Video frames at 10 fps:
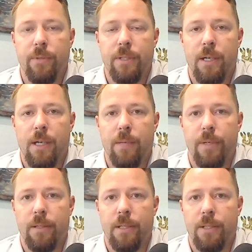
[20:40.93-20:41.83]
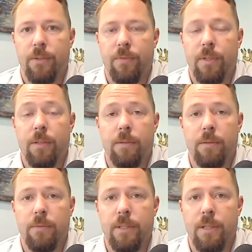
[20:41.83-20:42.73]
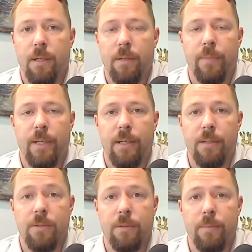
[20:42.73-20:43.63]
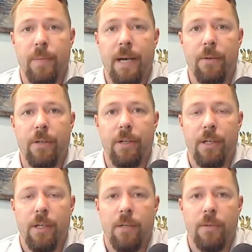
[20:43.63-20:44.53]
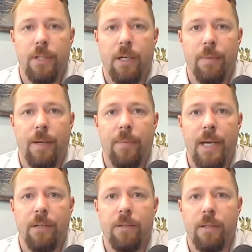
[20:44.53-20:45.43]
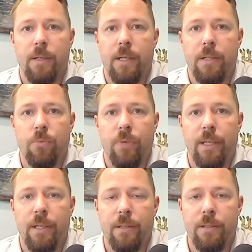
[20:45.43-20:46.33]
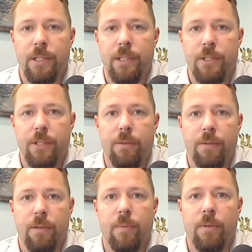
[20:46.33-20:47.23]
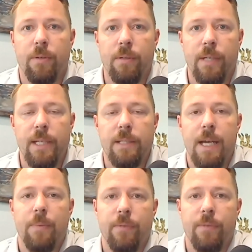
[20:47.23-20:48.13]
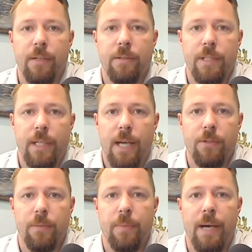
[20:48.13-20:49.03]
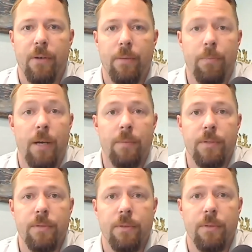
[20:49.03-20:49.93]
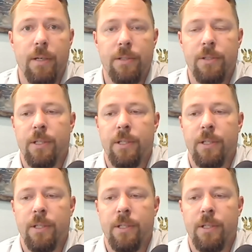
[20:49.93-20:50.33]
We talk about electric vehicles. We talk about solar power. We talk about microgrids, wind energy, geothermal, any type of energy, hydropower, pump storage.